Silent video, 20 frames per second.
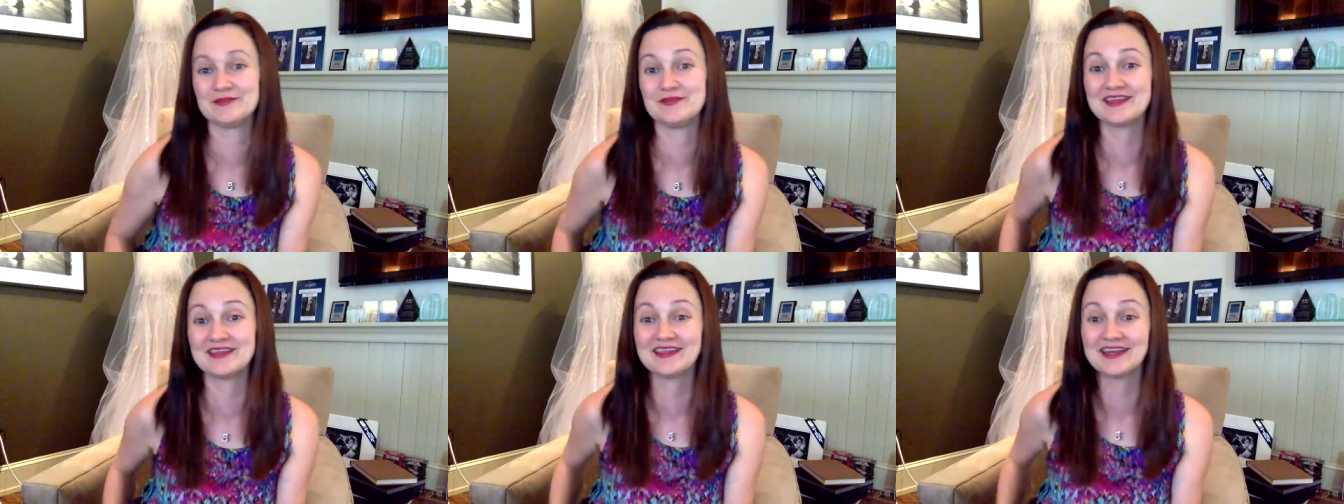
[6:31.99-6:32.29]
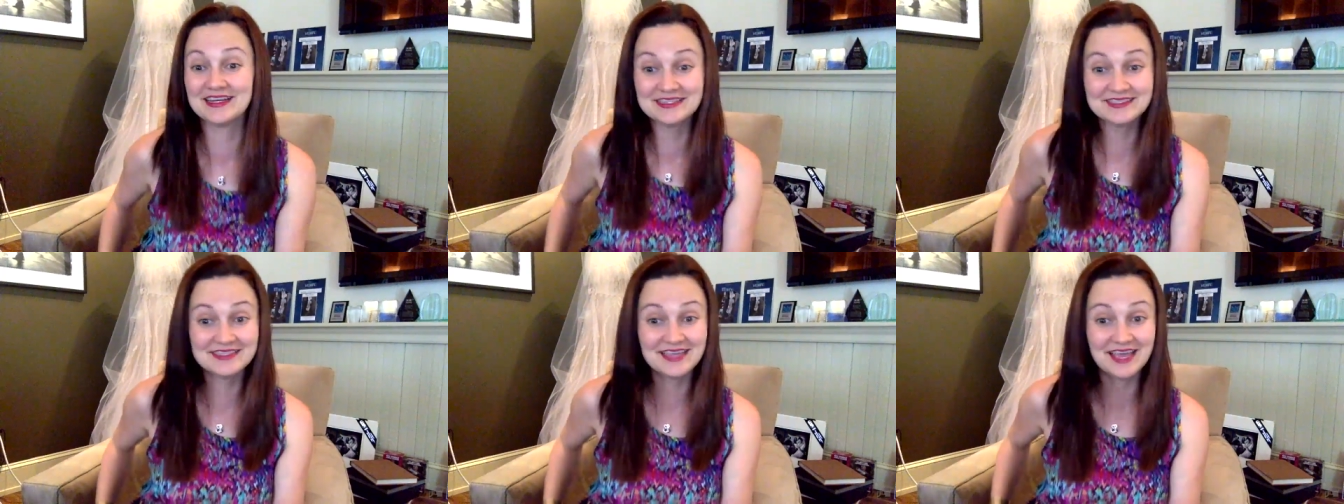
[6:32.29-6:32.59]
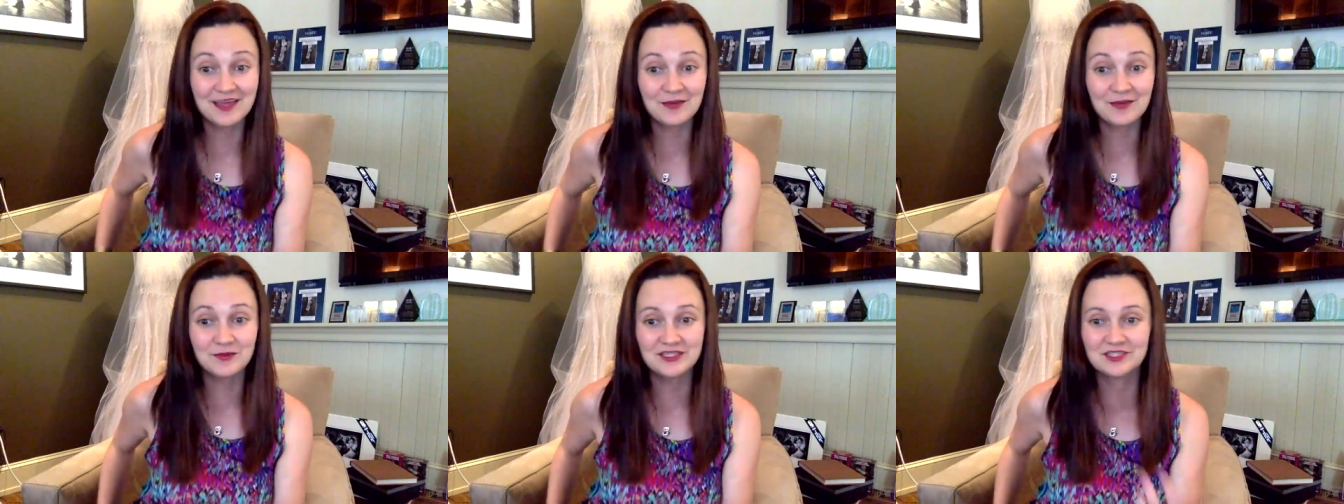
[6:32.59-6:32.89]
something that I
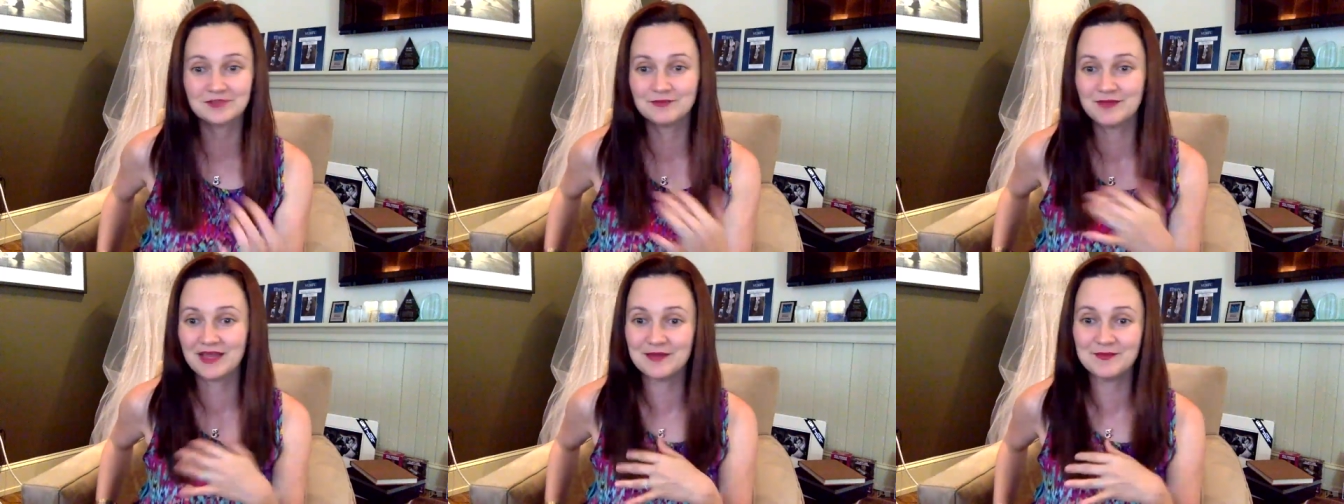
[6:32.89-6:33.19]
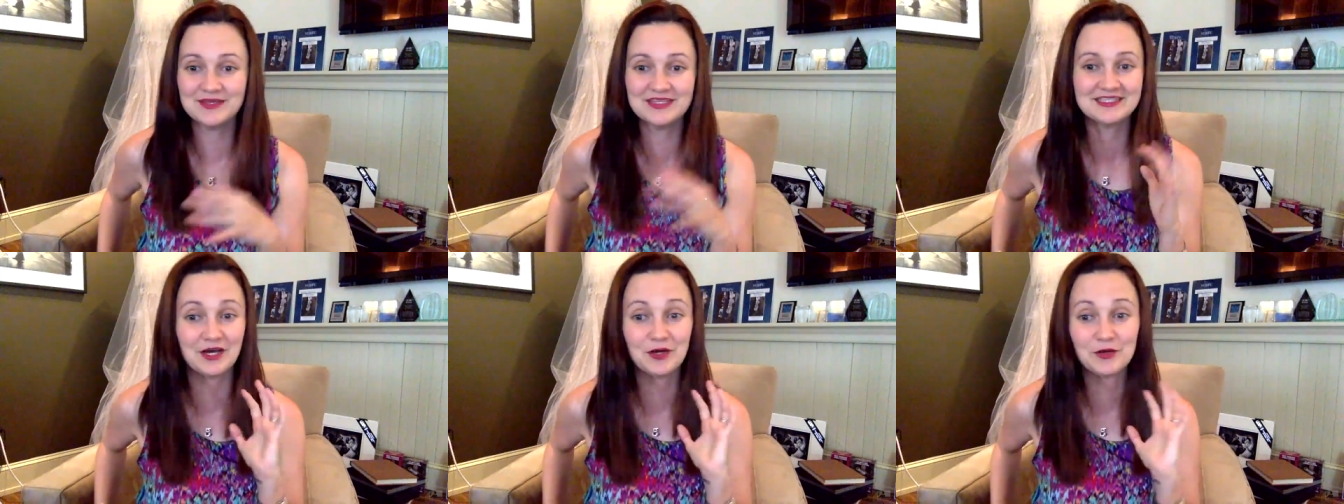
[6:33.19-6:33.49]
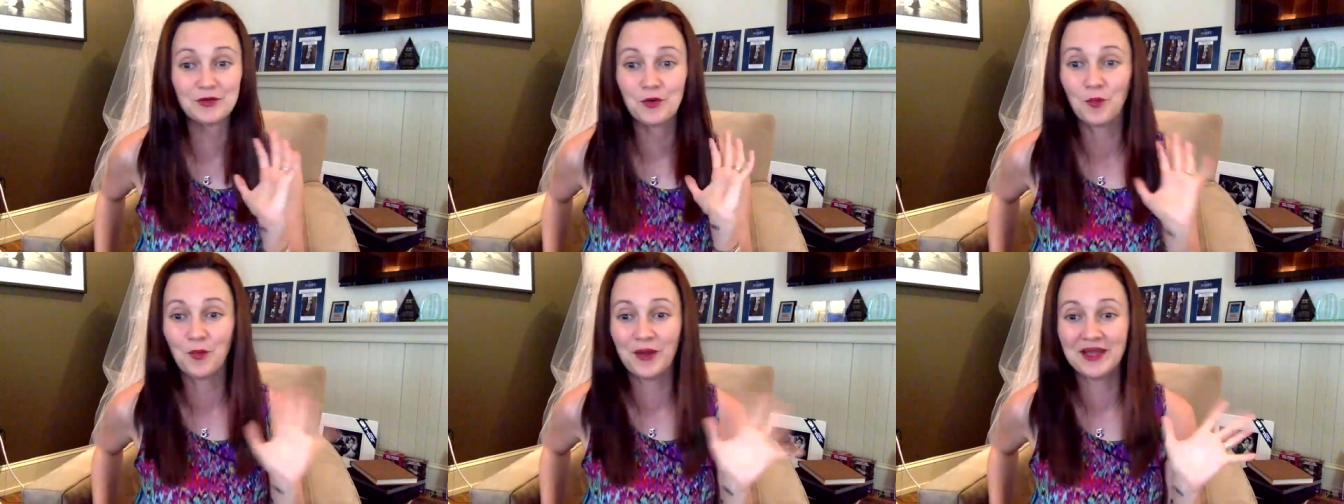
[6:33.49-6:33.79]
said, which made me
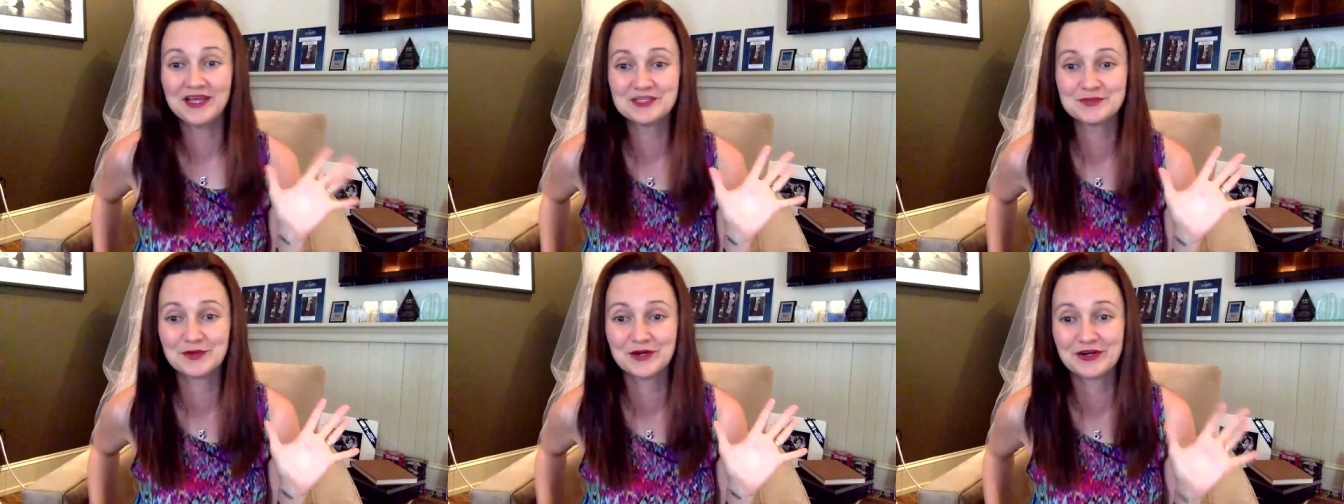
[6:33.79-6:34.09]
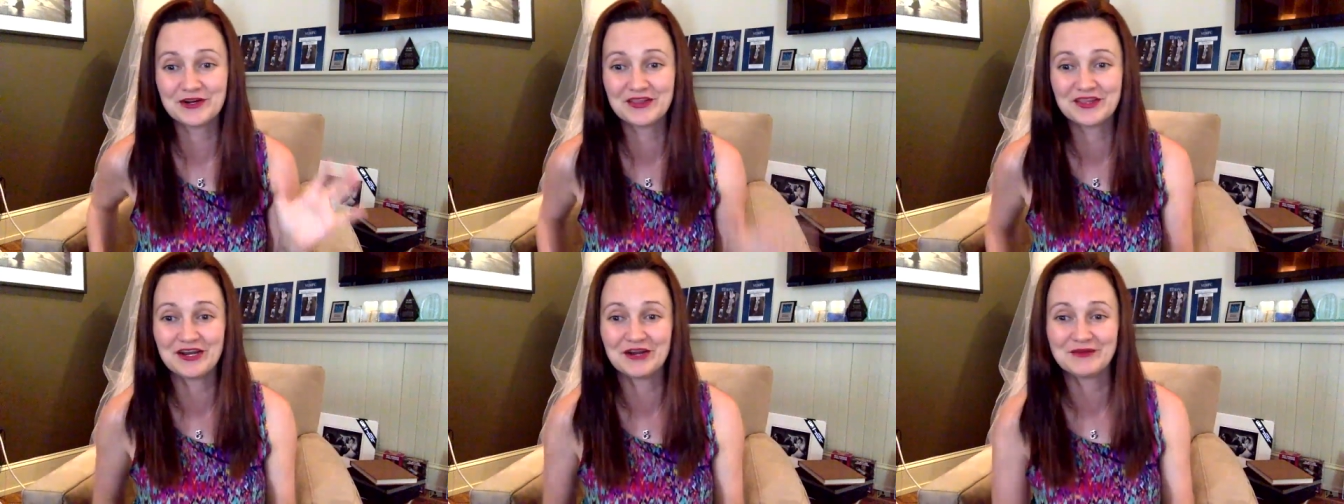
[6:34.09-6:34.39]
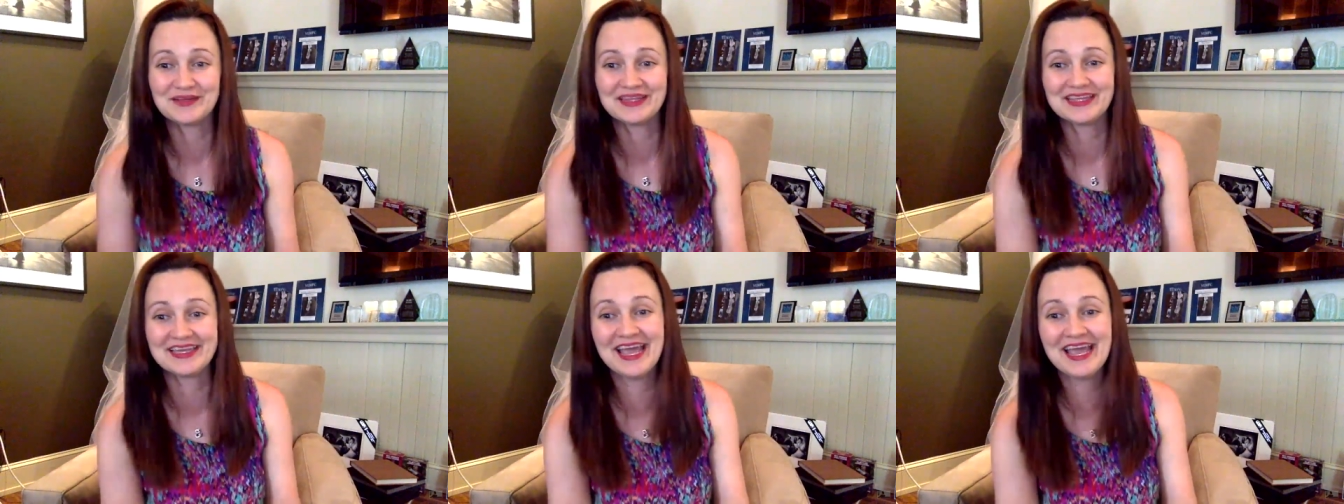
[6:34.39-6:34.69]
sound way smarter than
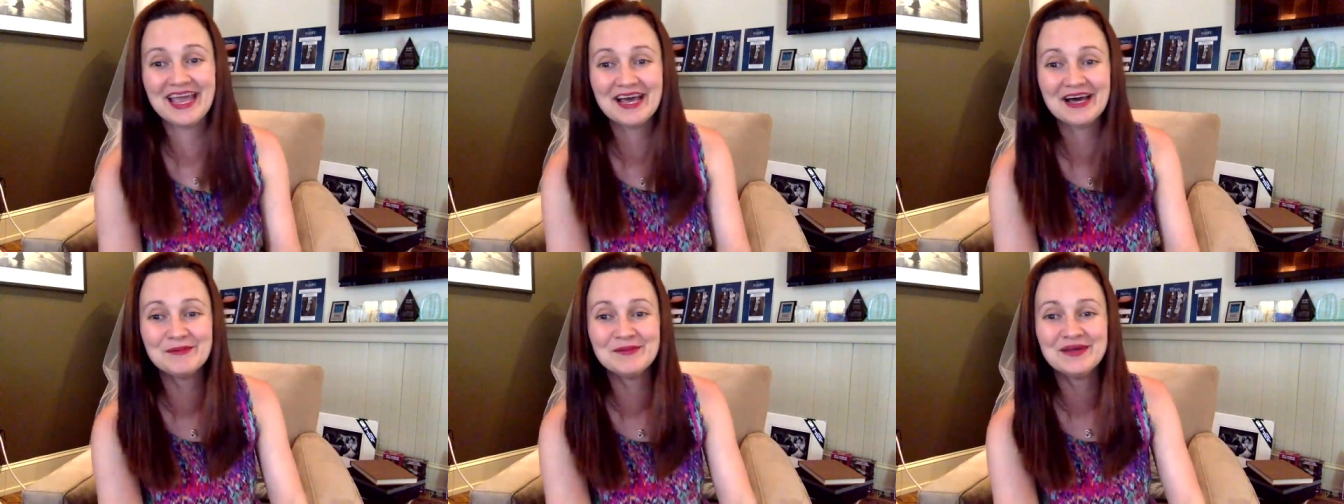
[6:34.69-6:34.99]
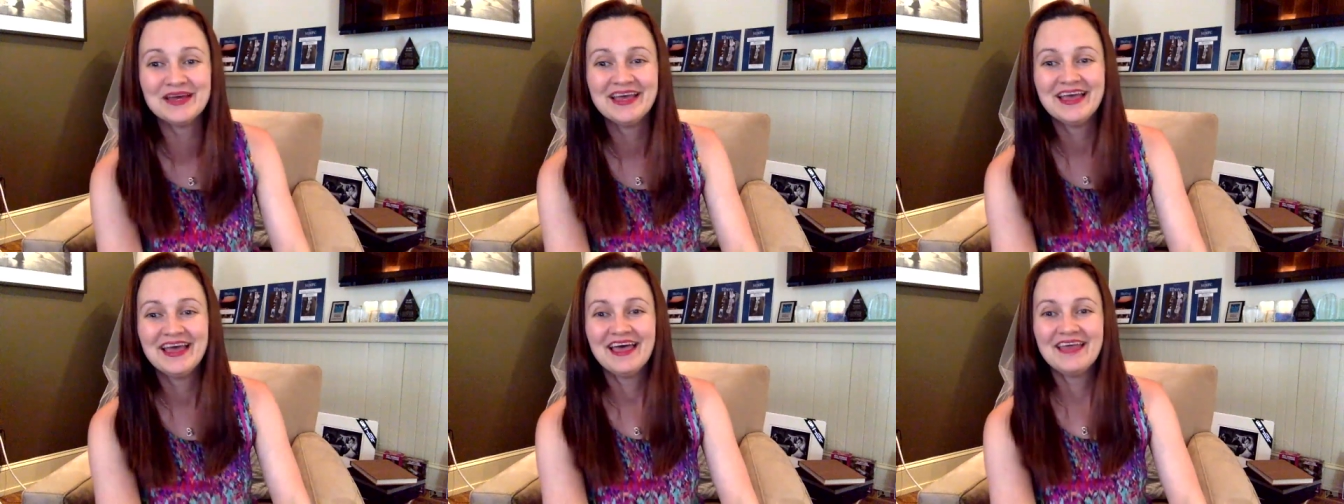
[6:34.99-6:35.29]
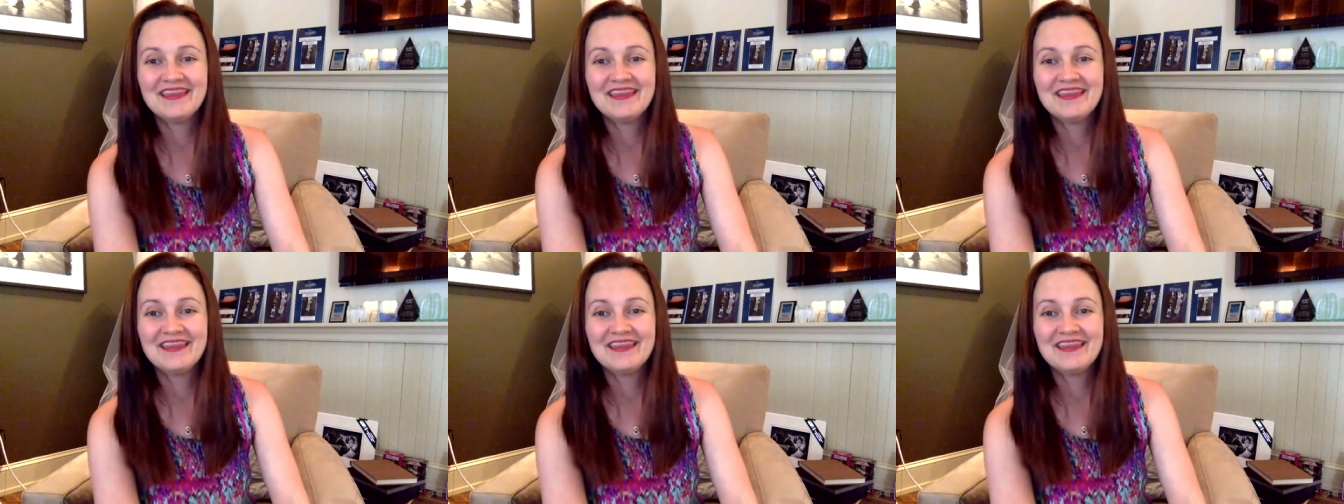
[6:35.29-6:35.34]
I really am,